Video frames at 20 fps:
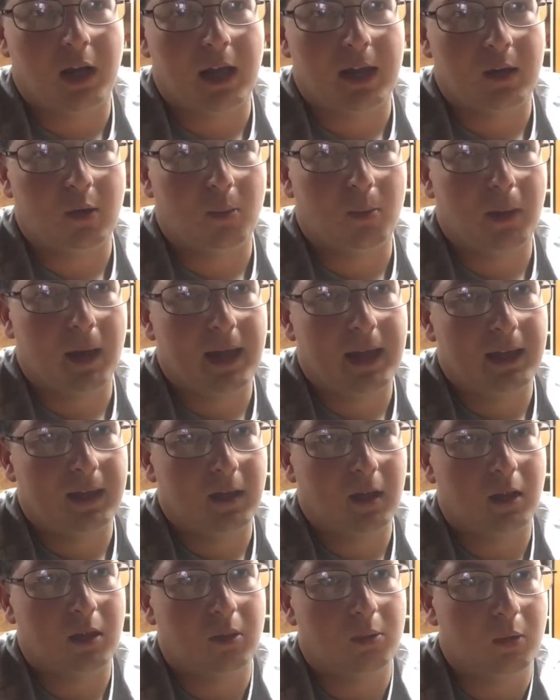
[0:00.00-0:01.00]
angle
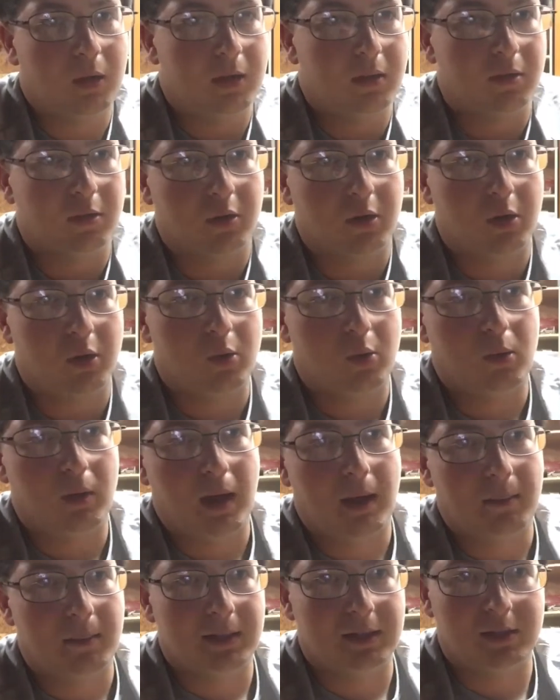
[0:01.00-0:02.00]
bank all the way through,
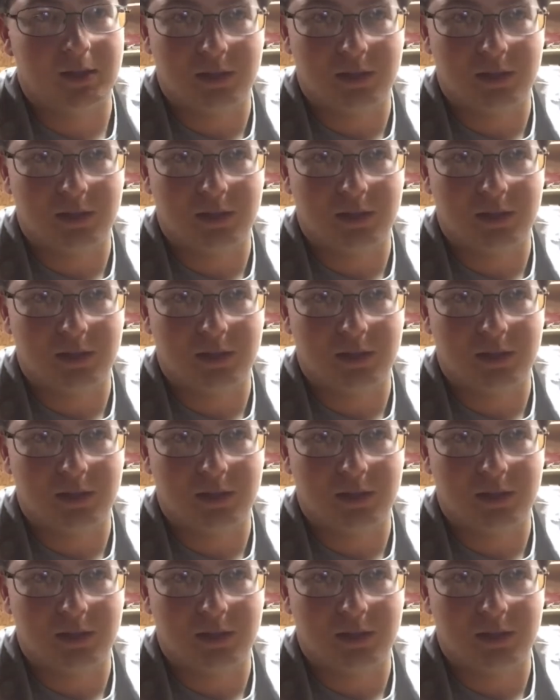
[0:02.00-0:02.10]
I mean,